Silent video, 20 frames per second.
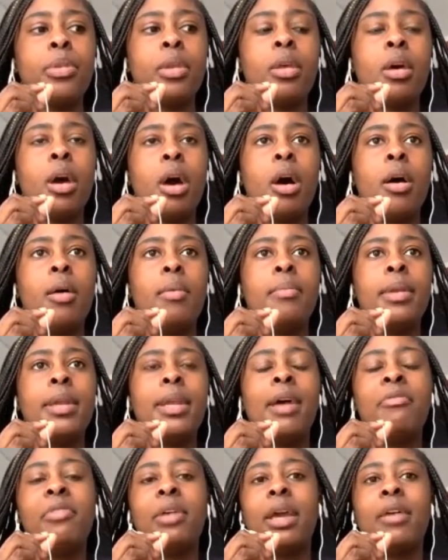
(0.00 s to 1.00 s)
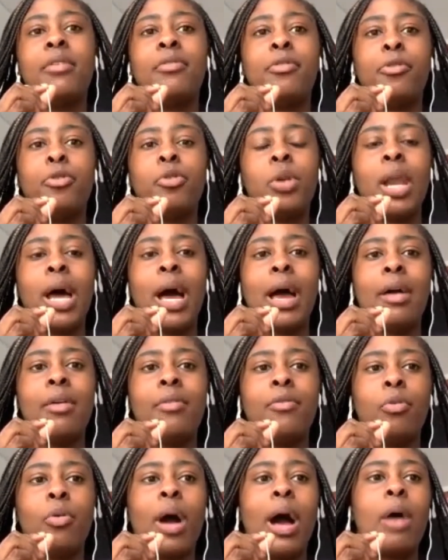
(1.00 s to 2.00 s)
navigate through
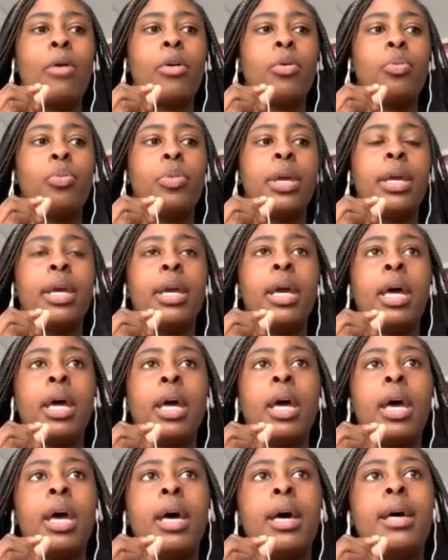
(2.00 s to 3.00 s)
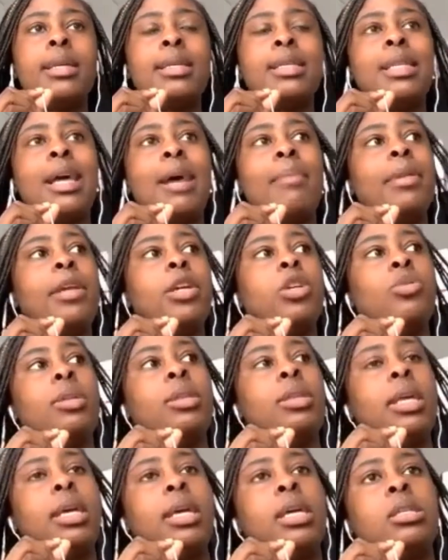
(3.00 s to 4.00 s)
life, or how can we establish
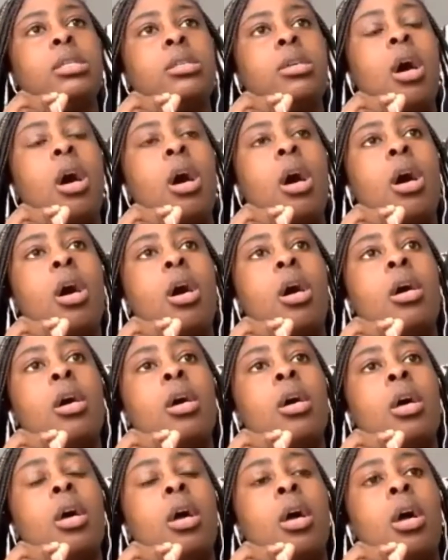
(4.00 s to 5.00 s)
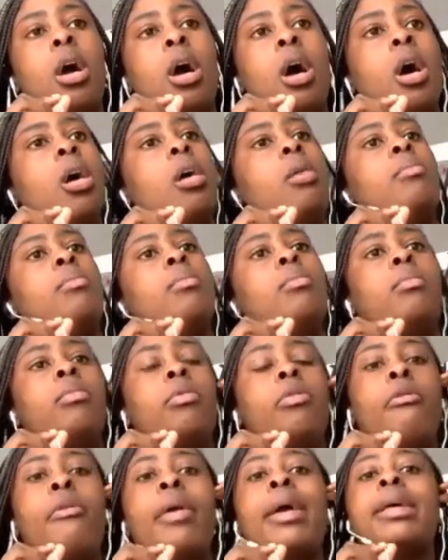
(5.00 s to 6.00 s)
when things are
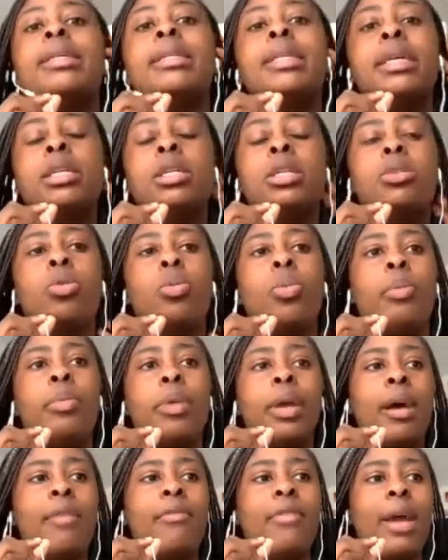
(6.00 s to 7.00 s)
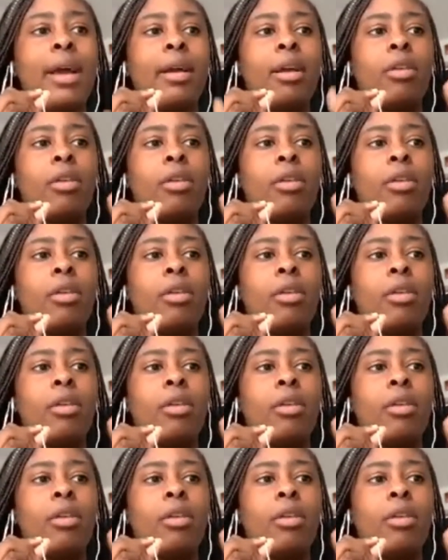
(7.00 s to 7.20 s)
racist, or when we have like